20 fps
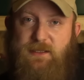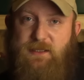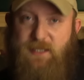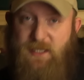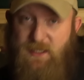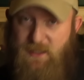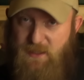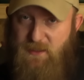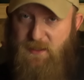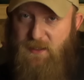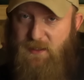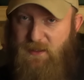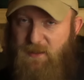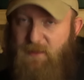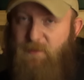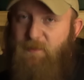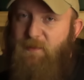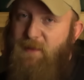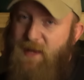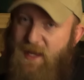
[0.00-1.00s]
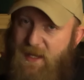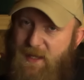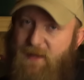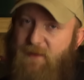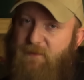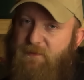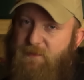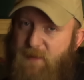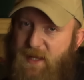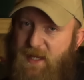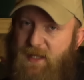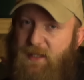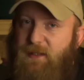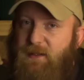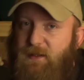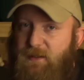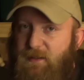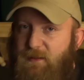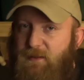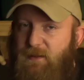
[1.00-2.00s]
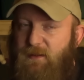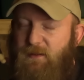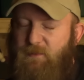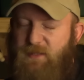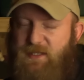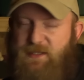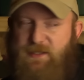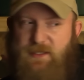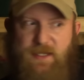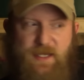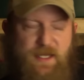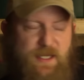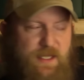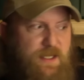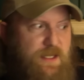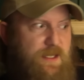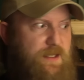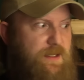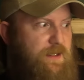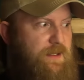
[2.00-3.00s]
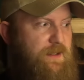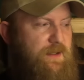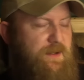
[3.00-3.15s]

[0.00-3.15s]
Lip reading: TikTok may have made a mistake.